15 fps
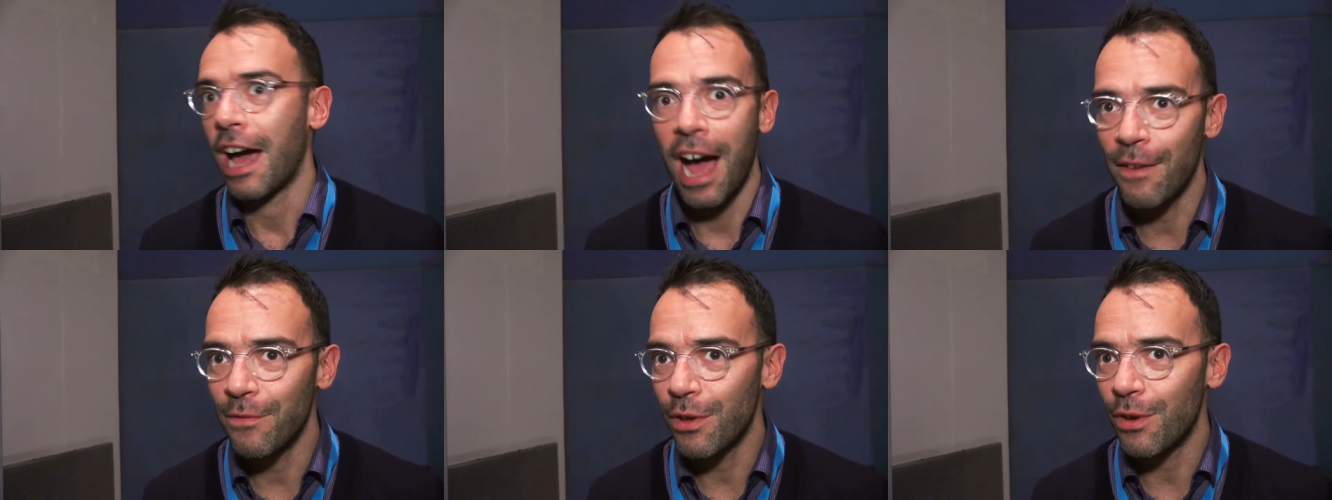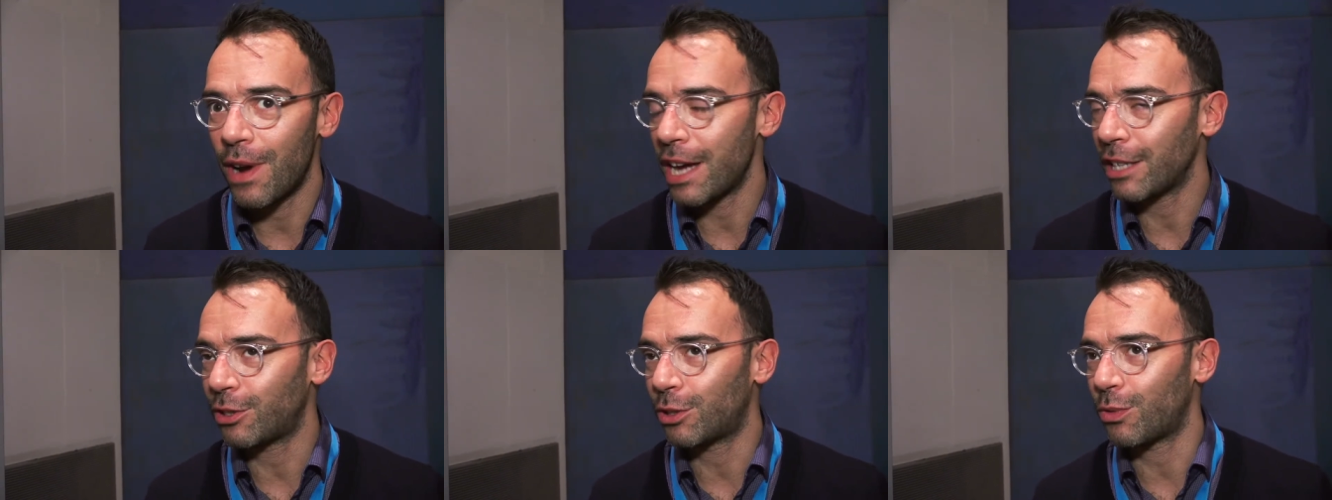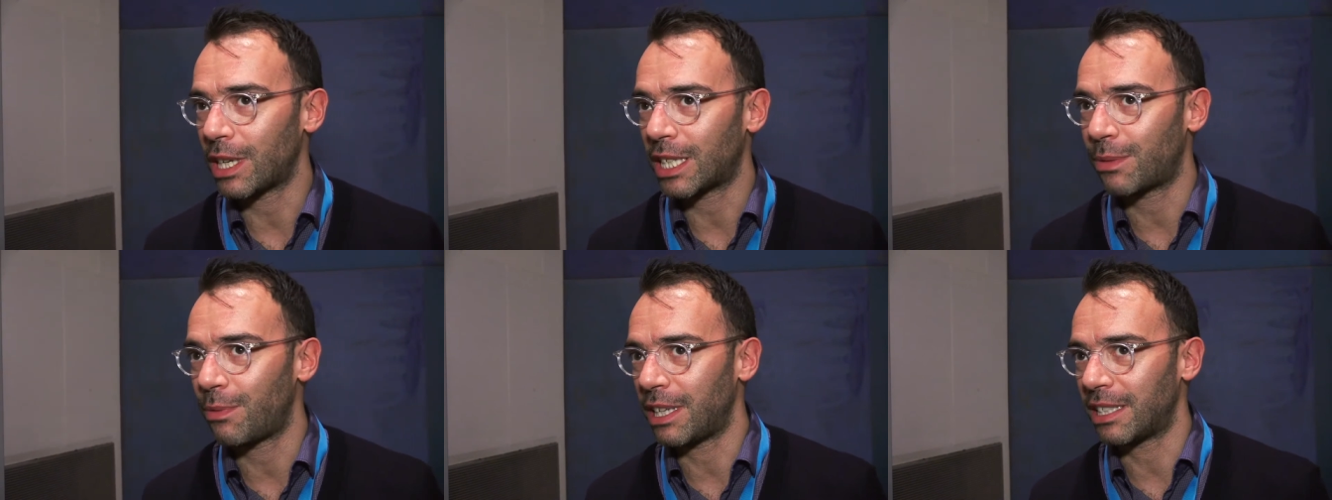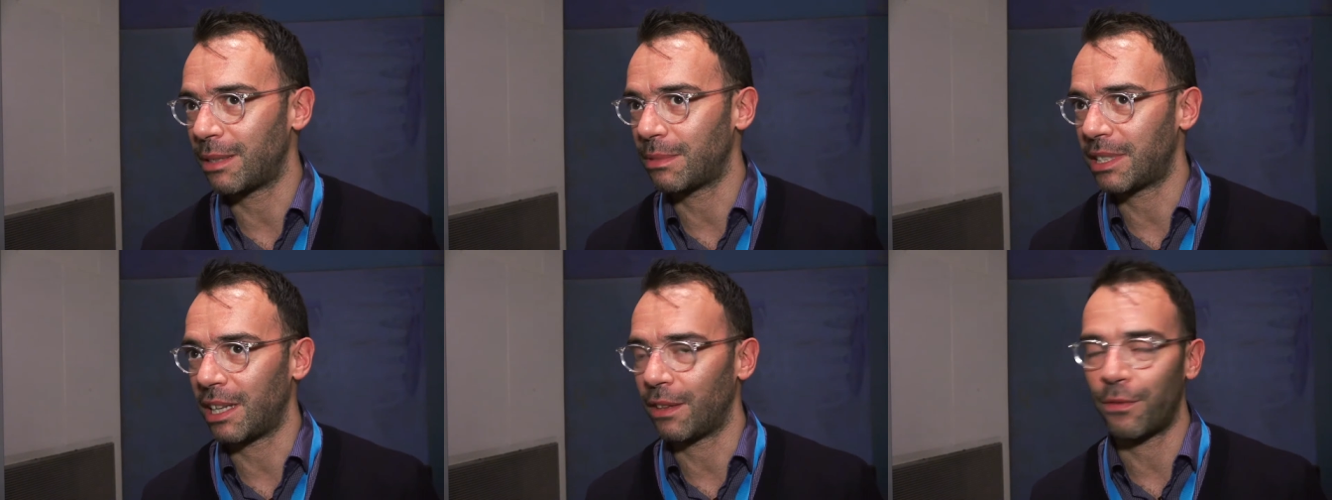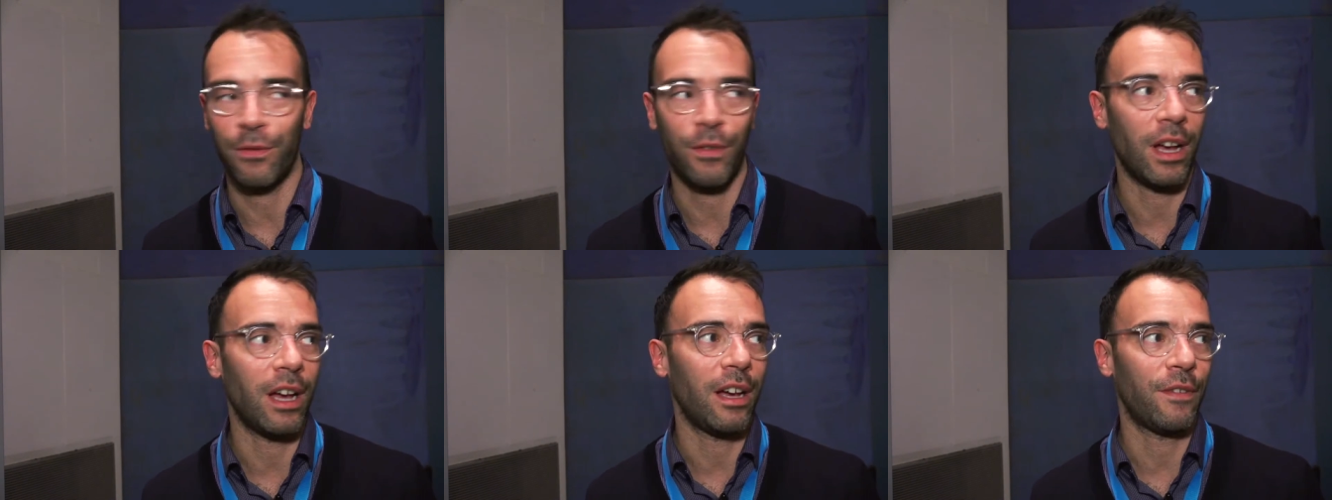have the right to express themselves
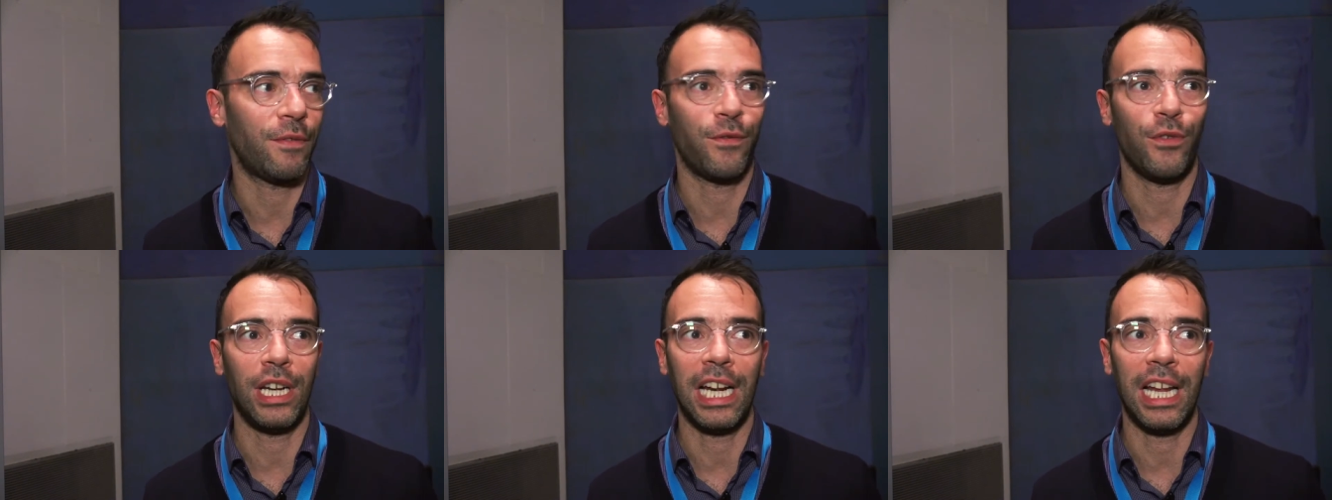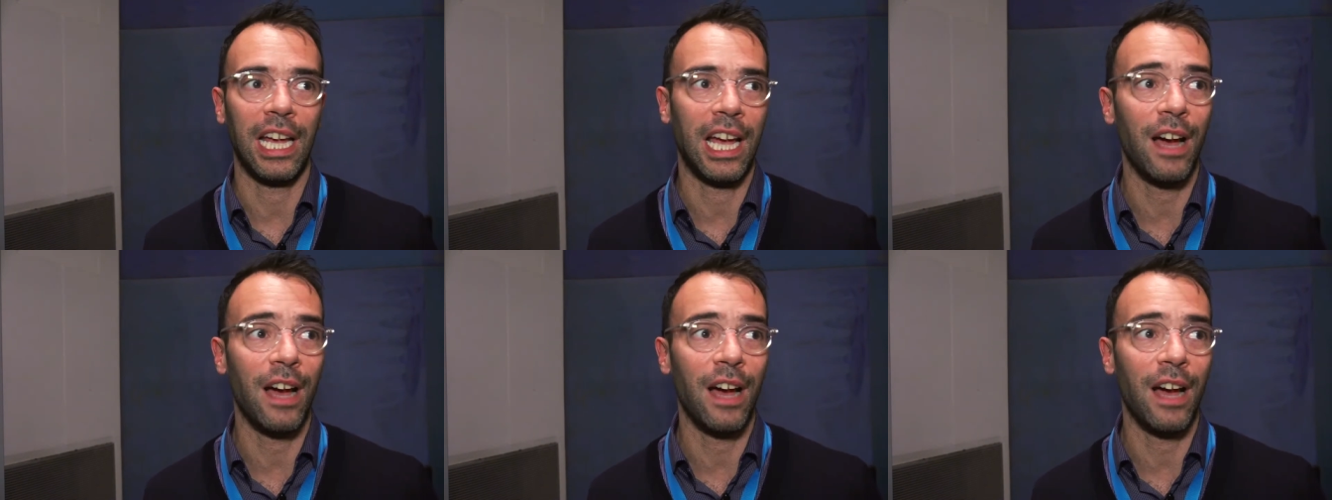uh, freely,